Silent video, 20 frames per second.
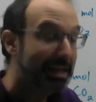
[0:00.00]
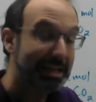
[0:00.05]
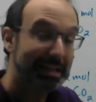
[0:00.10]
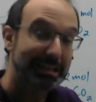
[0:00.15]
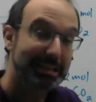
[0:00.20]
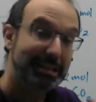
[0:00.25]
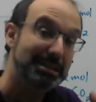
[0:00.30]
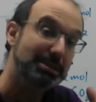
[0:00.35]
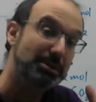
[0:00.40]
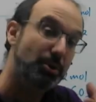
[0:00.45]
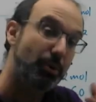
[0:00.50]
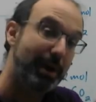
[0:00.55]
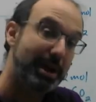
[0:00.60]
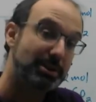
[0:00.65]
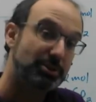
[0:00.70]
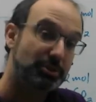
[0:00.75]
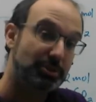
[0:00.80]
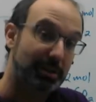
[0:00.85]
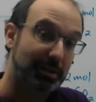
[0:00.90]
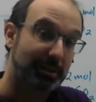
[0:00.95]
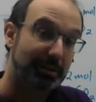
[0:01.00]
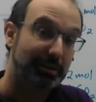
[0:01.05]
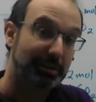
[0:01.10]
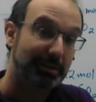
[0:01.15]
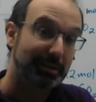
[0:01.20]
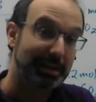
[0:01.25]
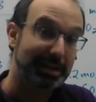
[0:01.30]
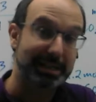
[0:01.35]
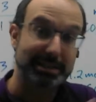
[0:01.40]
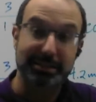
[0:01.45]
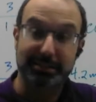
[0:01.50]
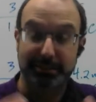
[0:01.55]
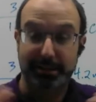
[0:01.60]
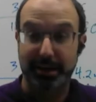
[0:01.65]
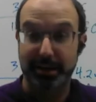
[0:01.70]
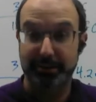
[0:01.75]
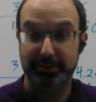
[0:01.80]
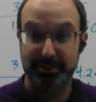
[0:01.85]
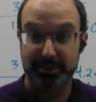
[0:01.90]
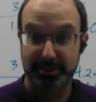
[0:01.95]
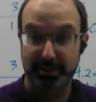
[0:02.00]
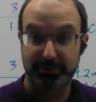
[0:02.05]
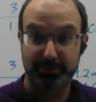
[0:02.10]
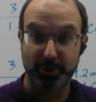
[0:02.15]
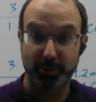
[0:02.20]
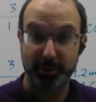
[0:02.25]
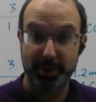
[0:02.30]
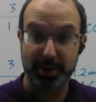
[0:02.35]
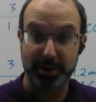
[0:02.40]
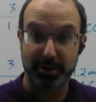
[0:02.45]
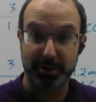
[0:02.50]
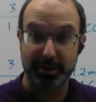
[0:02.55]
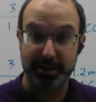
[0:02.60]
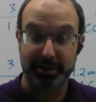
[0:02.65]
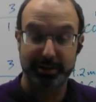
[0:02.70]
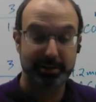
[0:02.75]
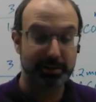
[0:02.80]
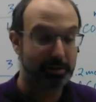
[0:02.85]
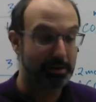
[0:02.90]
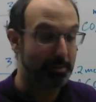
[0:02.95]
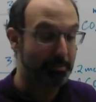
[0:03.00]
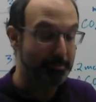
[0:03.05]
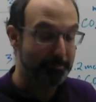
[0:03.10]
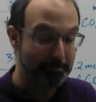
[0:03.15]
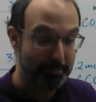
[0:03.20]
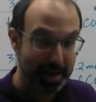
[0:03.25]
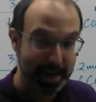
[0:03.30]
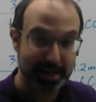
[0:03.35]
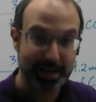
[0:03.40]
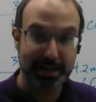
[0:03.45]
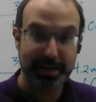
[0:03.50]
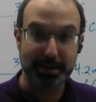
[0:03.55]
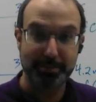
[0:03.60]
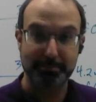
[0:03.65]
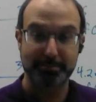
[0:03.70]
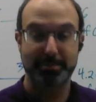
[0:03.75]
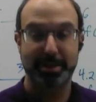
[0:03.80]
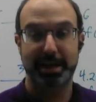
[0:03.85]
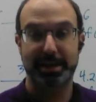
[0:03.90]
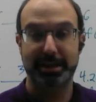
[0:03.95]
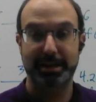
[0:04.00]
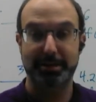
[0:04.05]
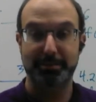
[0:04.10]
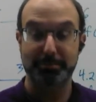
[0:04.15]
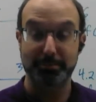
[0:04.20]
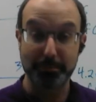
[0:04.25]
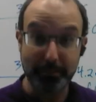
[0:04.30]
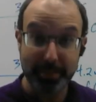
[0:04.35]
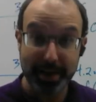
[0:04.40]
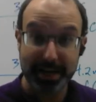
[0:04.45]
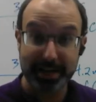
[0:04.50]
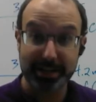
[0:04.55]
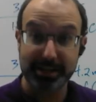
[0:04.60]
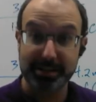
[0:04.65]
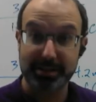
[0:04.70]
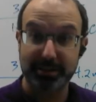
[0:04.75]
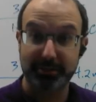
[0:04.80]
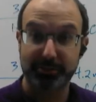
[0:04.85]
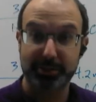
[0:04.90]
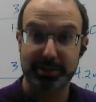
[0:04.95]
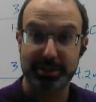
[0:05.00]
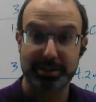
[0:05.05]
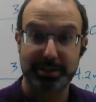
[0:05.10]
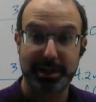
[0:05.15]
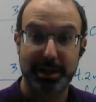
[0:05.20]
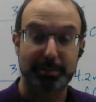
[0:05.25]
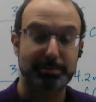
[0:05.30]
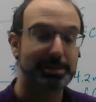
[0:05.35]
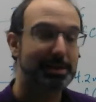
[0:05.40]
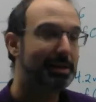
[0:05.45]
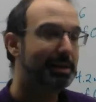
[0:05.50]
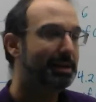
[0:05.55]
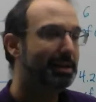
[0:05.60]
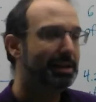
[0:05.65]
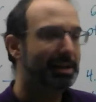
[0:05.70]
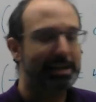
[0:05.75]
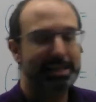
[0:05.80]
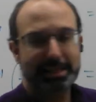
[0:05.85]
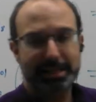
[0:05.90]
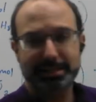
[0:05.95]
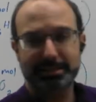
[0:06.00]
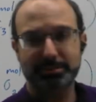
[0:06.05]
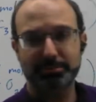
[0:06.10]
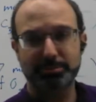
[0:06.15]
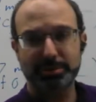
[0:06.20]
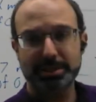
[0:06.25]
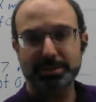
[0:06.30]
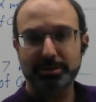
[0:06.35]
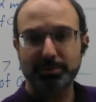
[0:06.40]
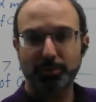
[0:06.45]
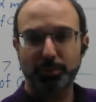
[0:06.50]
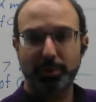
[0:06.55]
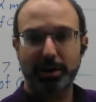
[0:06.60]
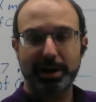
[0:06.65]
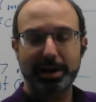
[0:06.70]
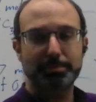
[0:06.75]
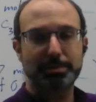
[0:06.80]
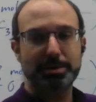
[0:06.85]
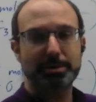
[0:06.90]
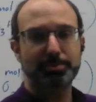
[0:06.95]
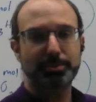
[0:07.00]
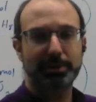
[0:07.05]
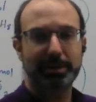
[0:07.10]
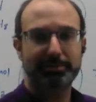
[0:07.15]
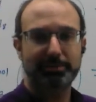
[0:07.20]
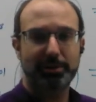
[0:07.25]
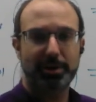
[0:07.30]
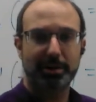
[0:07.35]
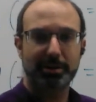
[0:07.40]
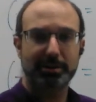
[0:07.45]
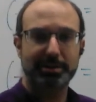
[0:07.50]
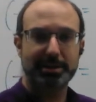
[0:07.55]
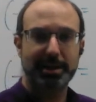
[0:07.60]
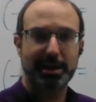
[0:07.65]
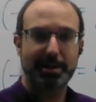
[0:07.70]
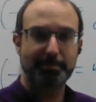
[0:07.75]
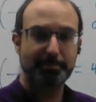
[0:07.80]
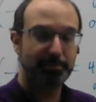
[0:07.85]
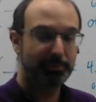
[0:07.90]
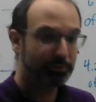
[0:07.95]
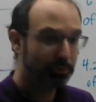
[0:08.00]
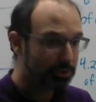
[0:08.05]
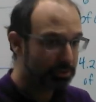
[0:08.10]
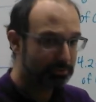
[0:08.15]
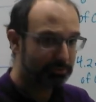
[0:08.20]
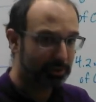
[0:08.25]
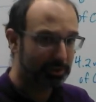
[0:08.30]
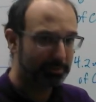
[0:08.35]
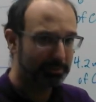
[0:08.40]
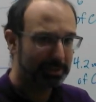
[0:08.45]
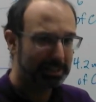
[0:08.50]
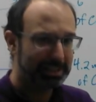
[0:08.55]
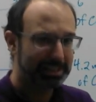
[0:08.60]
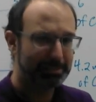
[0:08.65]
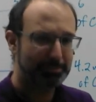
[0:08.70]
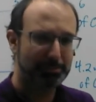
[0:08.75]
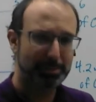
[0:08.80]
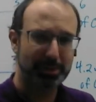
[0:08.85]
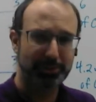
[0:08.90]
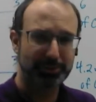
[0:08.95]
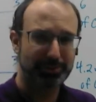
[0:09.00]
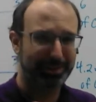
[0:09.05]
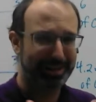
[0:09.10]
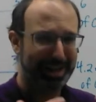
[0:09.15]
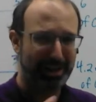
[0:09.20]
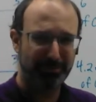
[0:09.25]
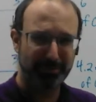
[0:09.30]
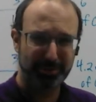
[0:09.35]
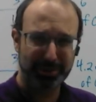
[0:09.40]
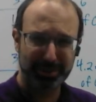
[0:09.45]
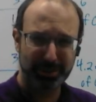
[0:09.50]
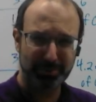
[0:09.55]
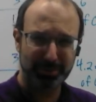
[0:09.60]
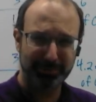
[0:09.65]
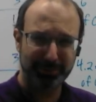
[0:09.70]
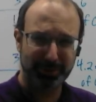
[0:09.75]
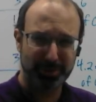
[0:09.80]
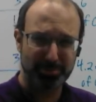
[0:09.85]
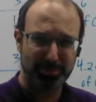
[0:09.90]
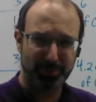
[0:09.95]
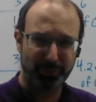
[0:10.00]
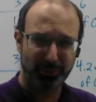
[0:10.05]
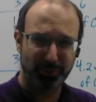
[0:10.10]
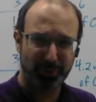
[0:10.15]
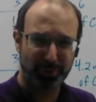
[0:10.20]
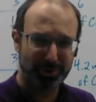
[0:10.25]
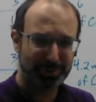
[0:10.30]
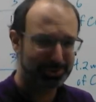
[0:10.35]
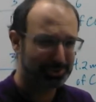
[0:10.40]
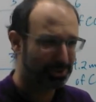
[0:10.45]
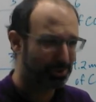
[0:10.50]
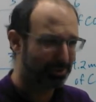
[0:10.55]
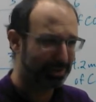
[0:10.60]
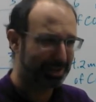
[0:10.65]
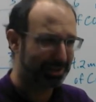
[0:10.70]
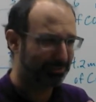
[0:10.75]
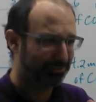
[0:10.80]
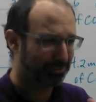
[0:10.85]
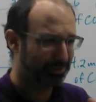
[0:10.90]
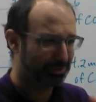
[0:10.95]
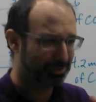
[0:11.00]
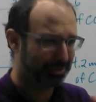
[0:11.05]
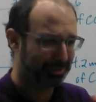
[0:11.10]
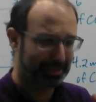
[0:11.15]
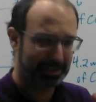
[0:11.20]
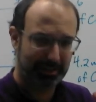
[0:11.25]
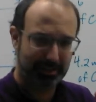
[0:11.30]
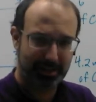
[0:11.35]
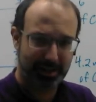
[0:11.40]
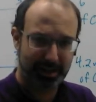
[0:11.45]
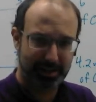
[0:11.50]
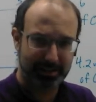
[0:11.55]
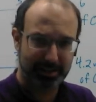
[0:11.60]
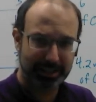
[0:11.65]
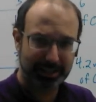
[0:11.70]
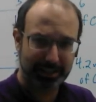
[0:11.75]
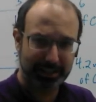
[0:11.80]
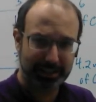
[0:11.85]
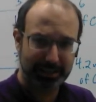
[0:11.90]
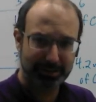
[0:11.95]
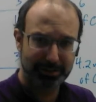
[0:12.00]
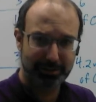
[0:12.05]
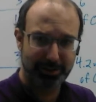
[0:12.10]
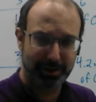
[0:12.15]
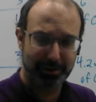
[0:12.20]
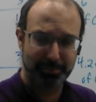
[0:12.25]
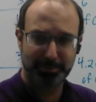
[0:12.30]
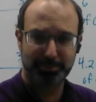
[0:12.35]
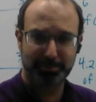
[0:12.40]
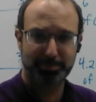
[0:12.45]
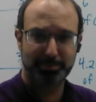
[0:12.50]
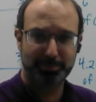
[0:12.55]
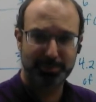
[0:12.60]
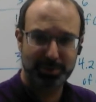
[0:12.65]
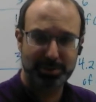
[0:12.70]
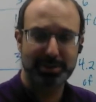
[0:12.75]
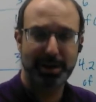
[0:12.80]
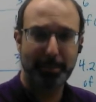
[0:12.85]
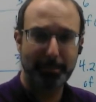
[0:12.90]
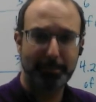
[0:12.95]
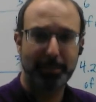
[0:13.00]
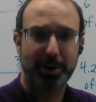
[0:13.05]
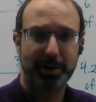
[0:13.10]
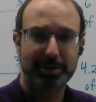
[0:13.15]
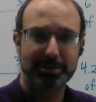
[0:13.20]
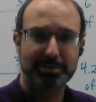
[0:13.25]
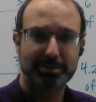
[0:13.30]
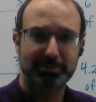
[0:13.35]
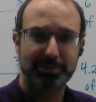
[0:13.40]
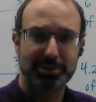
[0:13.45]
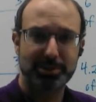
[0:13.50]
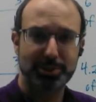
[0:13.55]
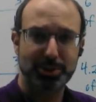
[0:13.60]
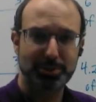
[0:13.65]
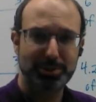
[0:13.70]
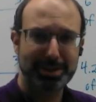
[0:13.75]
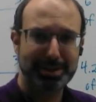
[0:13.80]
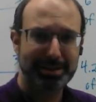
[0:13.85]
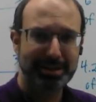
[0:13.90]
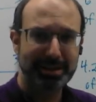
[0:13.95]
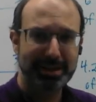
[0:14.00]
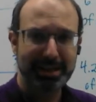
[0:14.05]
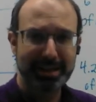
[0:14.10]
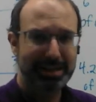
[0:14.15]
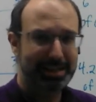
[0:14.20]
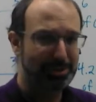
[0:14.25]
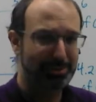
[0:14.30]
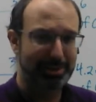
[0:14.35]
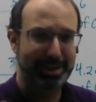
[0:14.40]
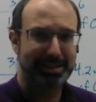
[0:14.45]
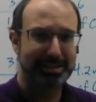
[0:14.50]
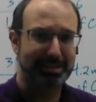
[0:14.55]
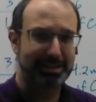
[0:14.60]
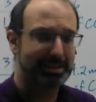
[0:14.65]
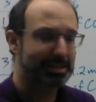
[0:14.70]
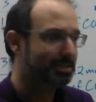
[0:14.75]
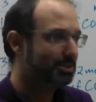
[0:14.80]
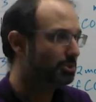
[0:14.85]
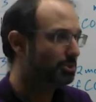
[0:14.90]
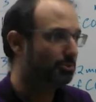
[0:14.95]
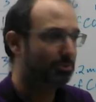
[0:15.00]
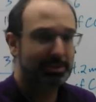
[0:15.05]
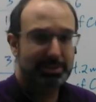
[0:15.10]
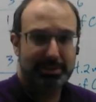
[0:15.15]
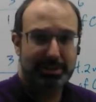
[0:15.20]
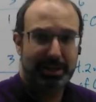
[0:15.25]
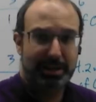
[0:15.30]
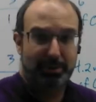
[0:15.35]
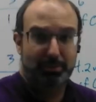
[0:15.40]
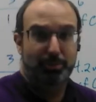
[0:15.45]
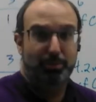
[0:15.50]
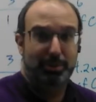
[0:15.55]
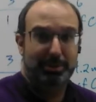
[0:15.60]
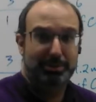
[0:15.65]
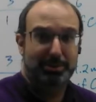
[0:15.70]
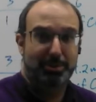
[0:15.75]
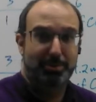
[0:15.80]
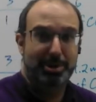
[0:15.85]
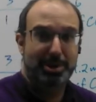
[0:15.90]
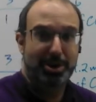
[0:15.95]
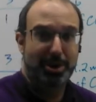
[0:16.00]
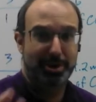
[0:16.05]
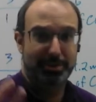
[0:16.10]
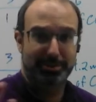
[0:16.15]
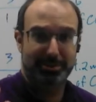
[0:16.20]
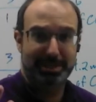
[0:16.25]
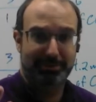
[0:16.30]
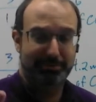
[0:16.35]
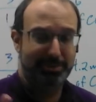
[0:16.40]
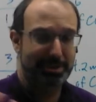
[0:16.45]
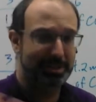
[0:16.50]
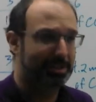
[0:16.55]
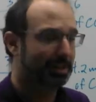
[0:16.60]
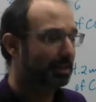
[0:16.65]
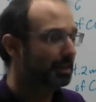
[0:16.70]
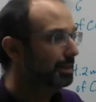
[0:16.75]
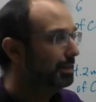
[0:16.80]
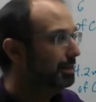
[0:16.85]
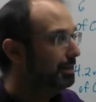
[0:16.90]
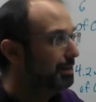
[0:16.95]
This question has a lot of stuff going on. There are many, many, many different steps. And that's the reason why people have a hard time. First of all, it builds on everything we've learned before. So if you're a little unclear on some parts of this unit, you get to this, you're just like, what's going on? There's everything.